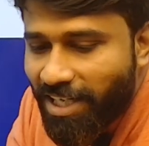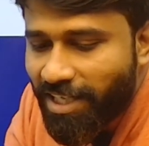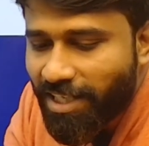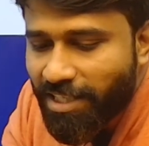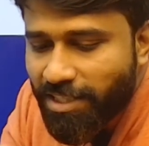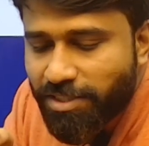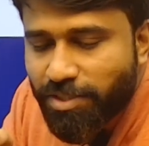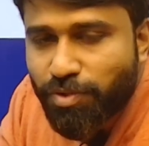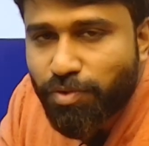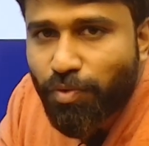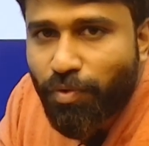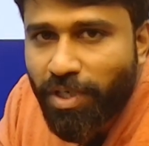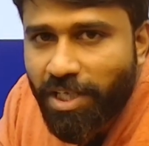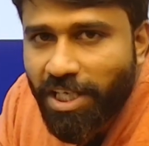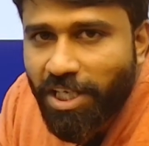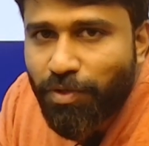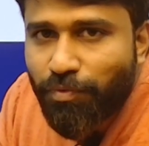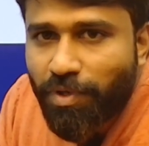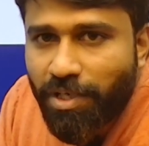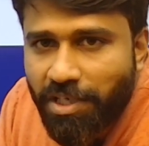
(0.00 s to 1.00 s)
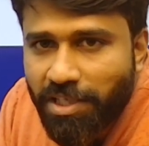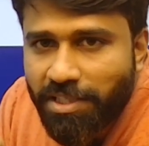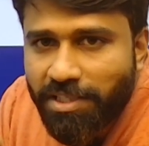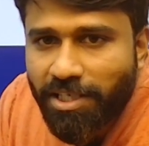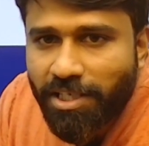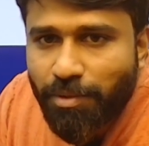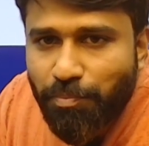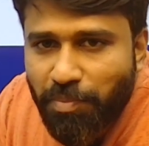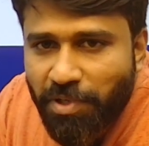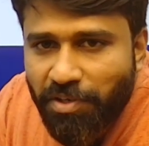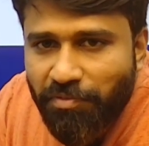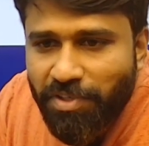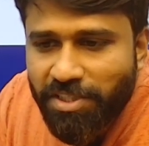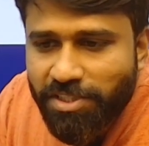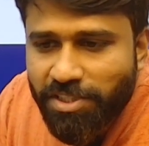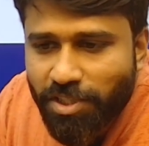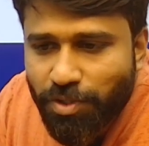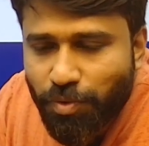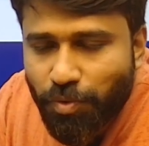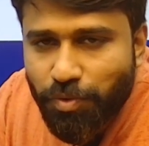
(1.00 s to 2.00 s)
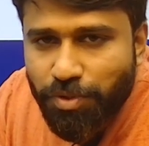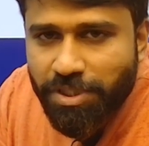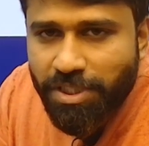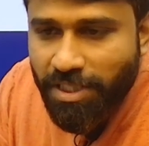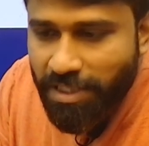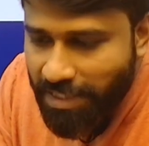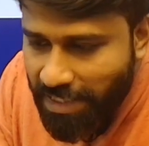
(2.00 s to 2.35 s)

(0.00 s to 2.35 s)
This 2023 previous year question,